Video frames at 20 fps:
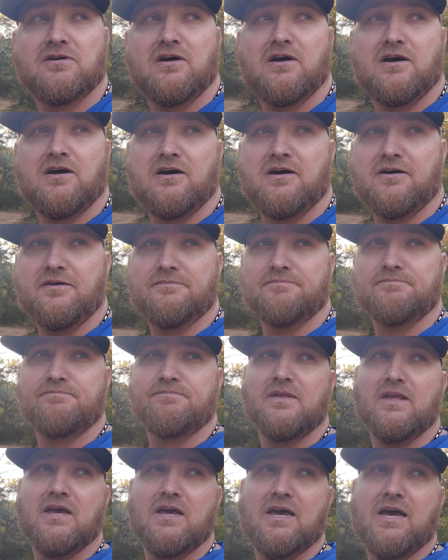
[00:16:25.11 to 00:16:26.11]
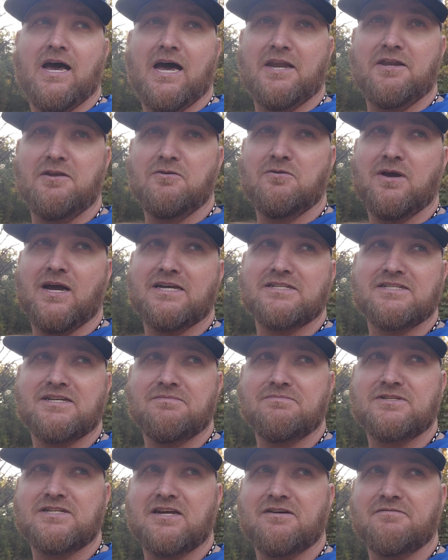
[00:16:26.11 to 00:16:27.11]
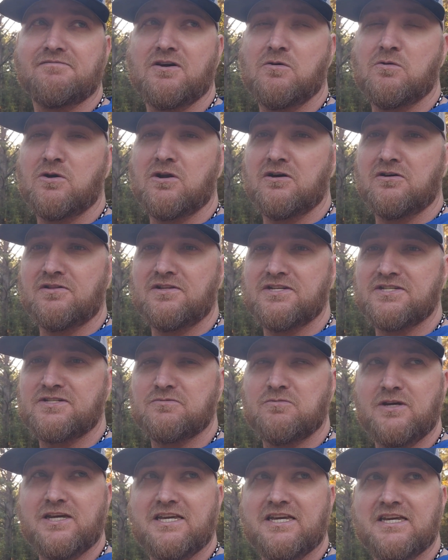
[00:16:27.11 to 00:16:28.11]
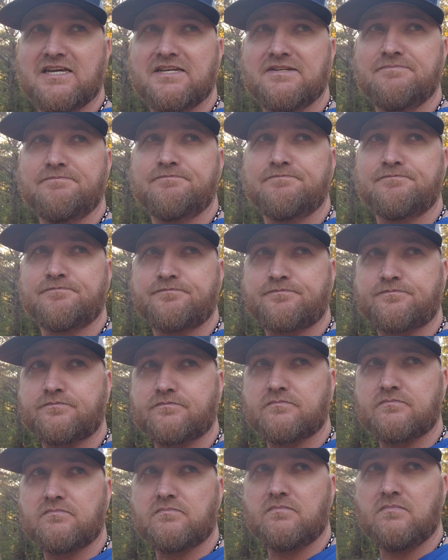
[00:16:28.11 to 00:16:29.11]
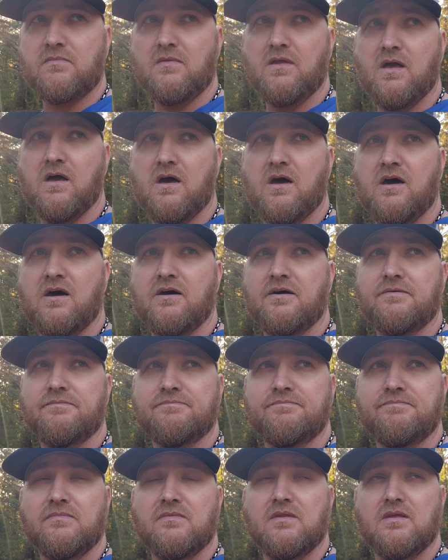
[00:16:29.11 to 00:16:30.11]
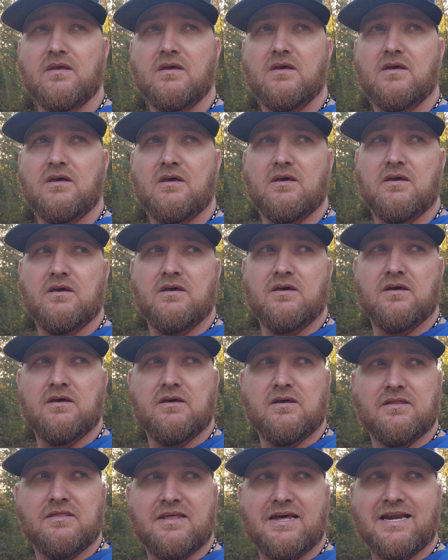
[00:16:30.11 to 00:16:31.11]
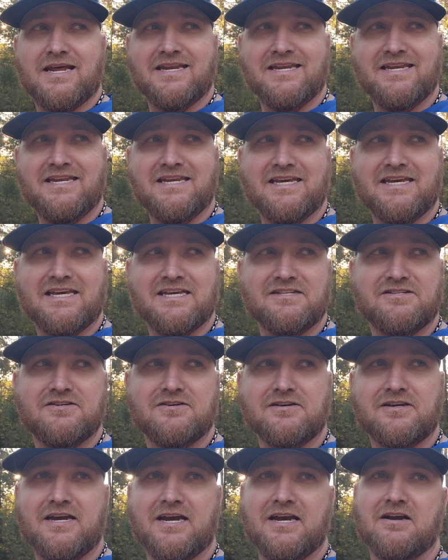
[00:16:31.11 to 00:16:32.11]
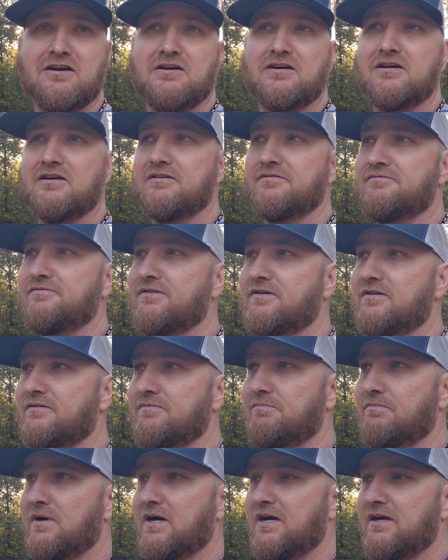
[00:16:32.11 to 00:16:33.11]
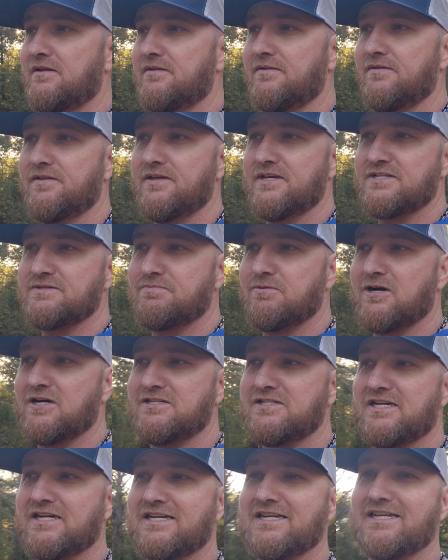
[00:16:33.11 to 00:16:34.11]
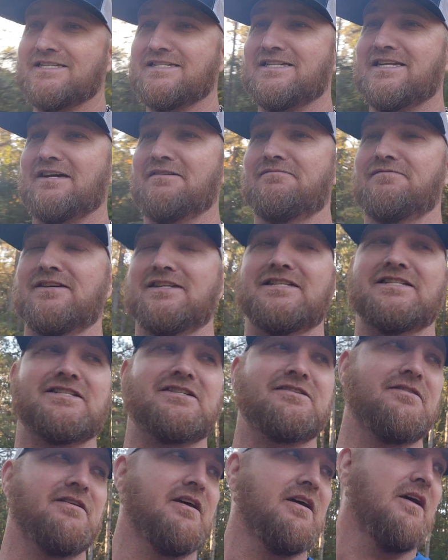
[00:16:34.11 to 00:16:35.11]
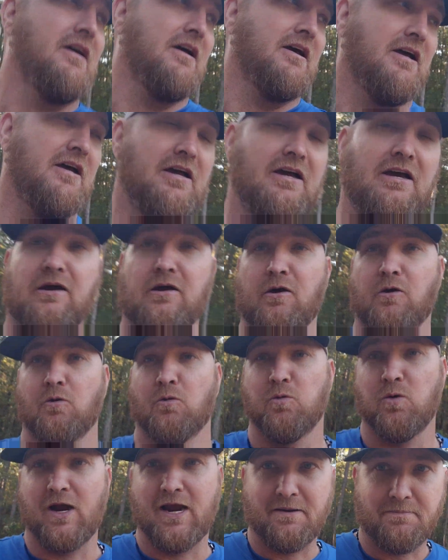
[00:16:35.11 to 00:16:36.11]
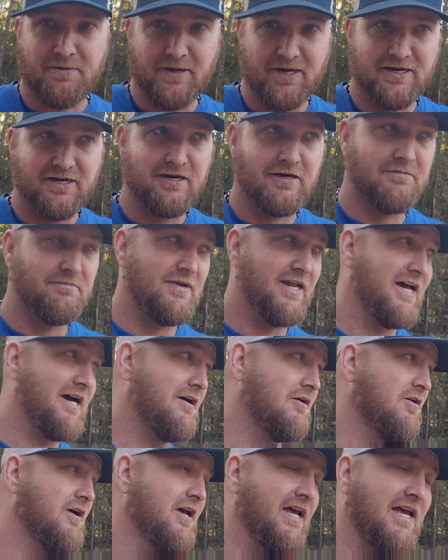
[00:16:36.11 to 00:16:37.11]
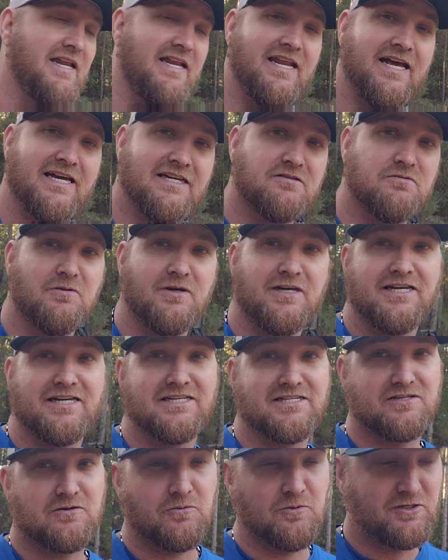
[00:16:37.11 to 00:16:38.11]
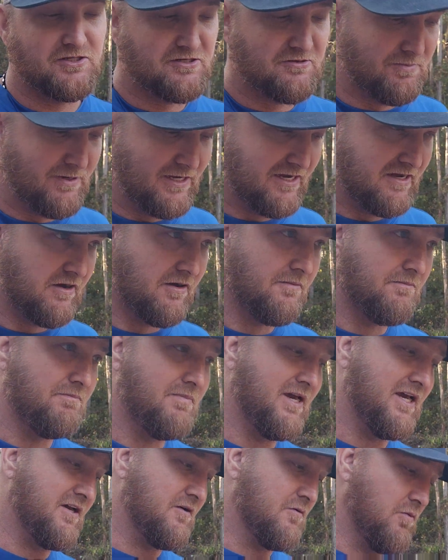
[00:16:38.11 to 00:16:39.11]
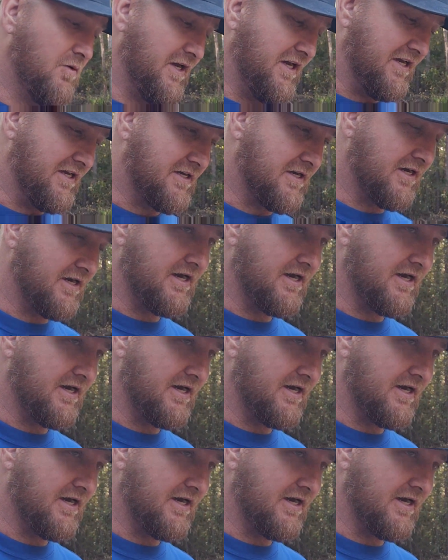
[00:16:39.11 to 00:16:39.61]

I do got some stuff going on this weekend that I need to get took care of, but this project is definitely ramping up now, and next week is going to be a big week.